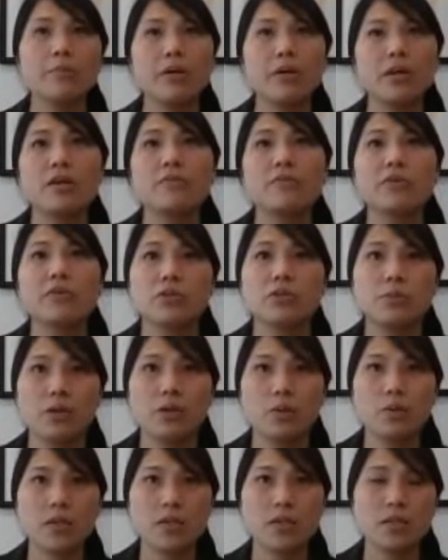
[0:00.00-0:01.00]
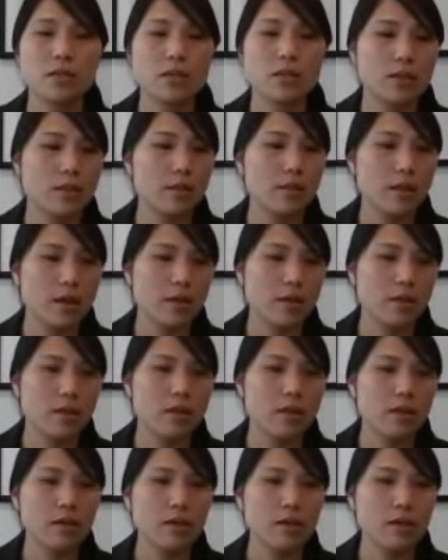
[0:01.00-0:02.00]
but if it's requested,
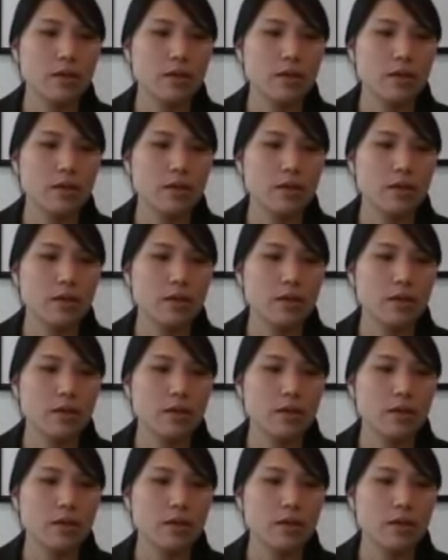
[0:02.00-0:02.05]
then